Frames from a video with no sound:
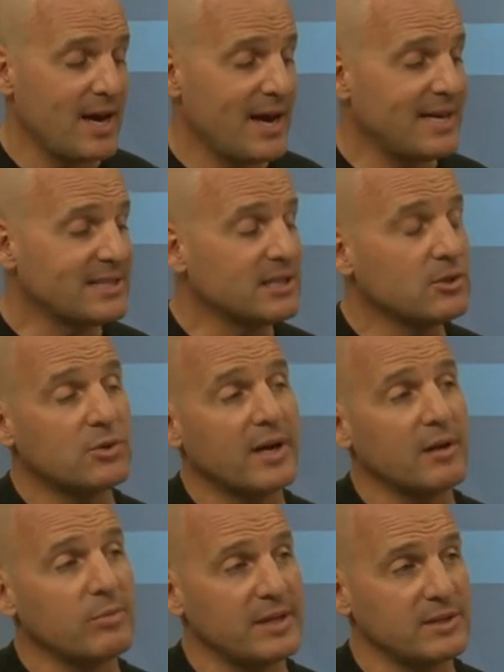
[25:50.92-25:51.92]
It's
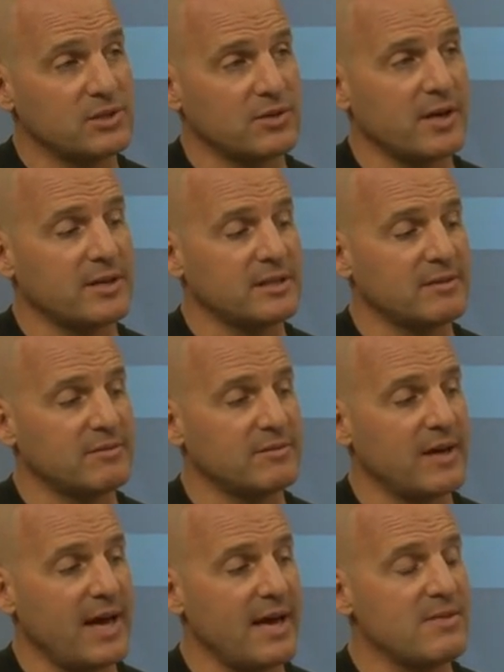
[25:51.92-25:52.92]
incredibly instructive.
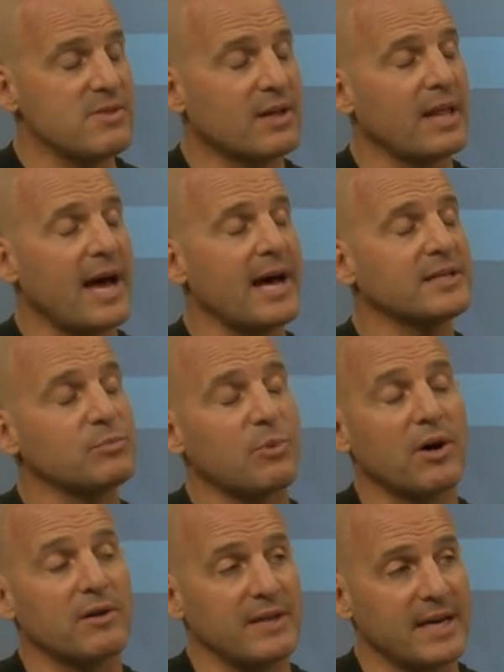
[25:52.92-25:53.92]
And the last
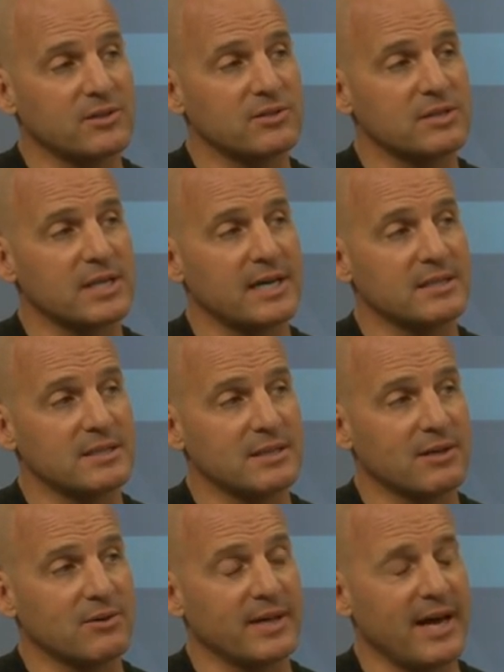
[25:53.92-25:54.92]
part of the exercise is
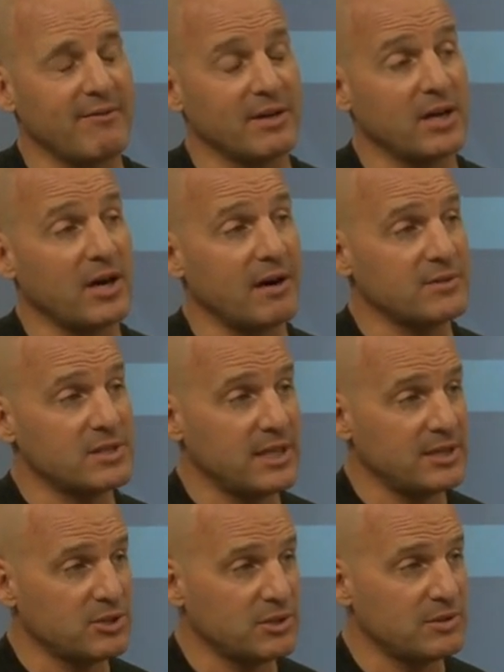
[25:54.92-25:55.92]
literally having a
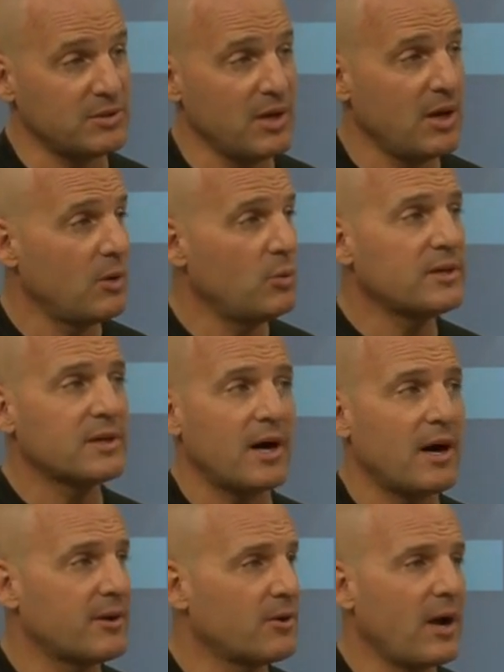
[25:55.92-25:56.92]
conversation with
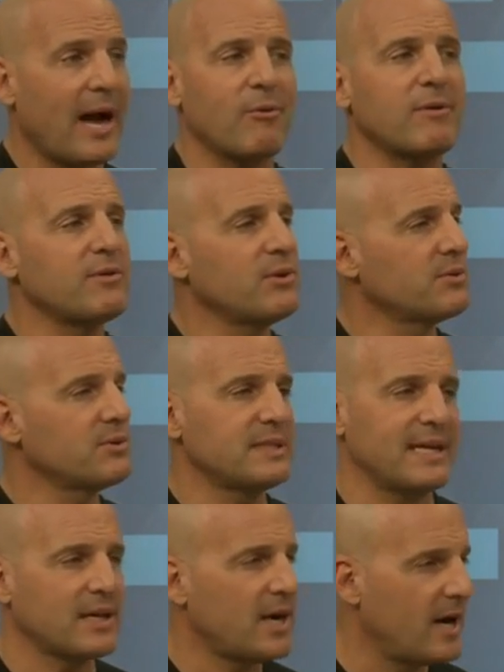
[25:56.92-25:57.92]
God, or however you
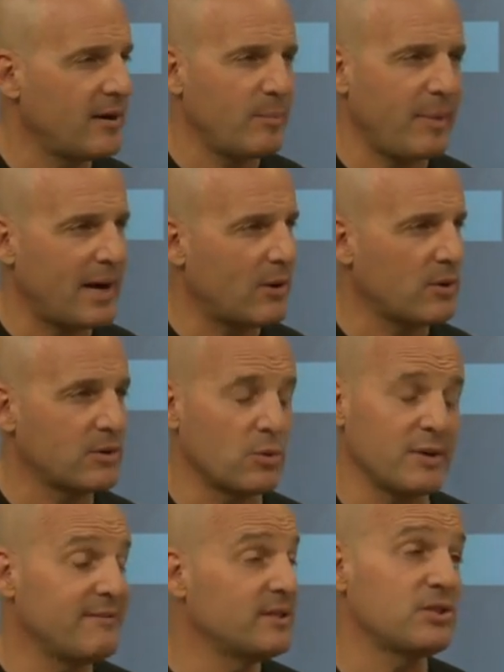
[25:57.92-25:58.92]
understand a higher power, or
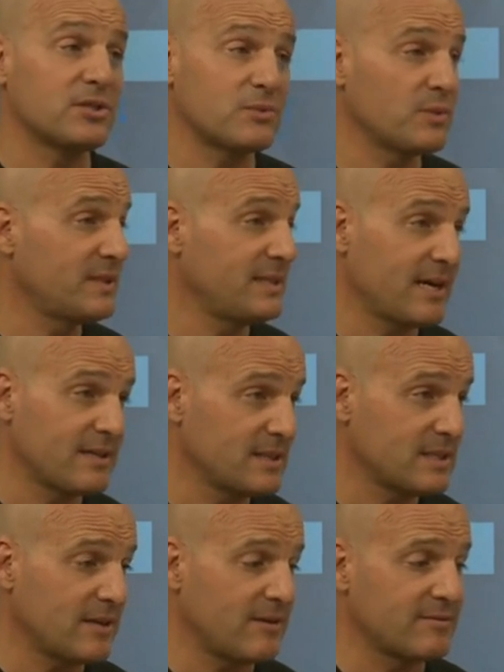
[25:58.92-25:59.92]
even just with death
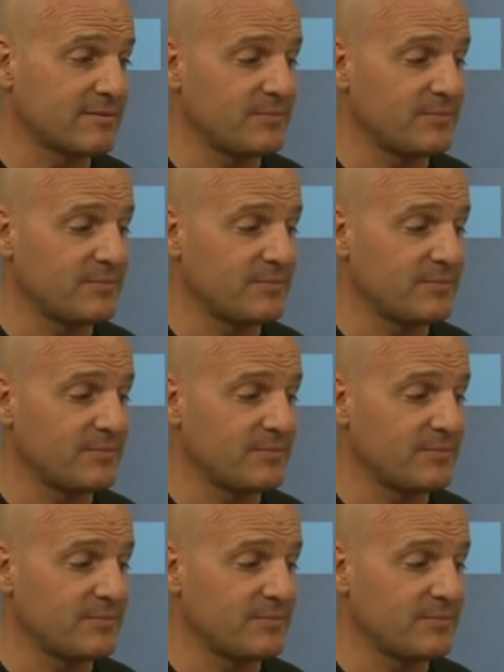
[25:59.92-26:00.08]
itself.